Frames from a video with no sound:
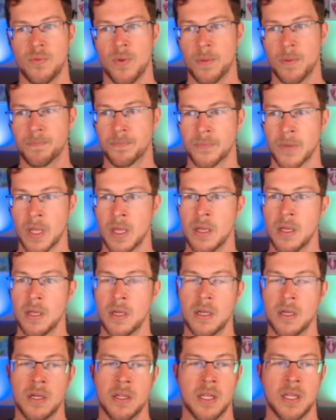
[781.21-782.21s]
Well,
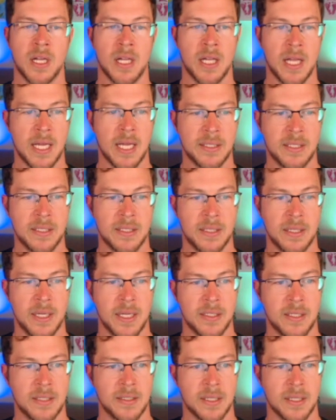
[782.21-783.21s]
the class is in
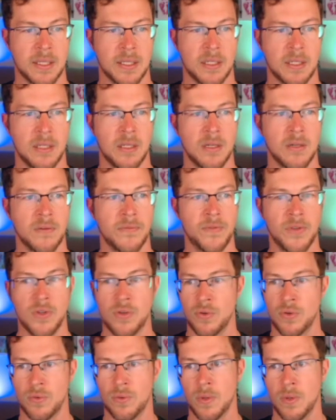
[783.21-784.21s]
essence gonna give
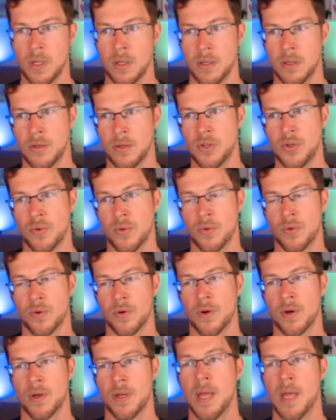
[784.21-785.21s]
you
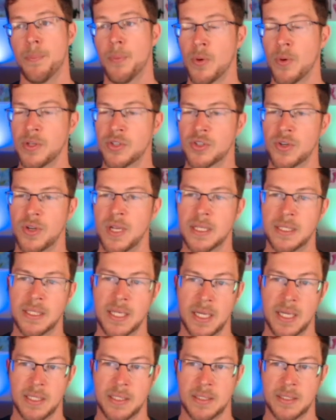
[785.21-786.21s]
your hit points, your hit
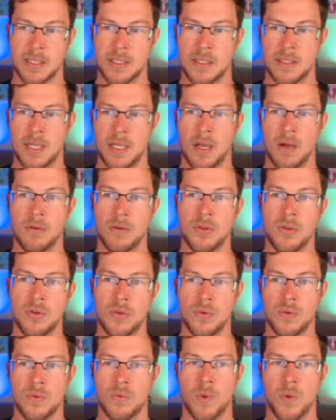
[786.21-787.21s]
dice, and tell
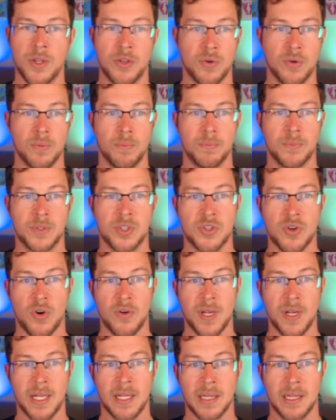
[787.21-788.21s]
you what your
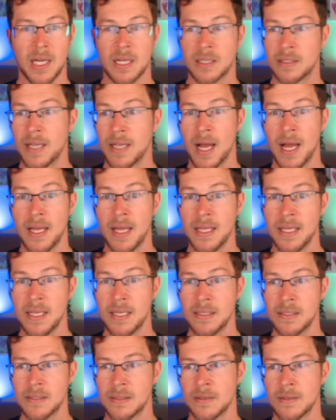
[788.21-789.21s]
starting luck die
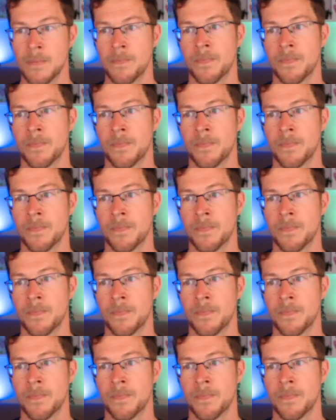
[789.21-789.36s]
is.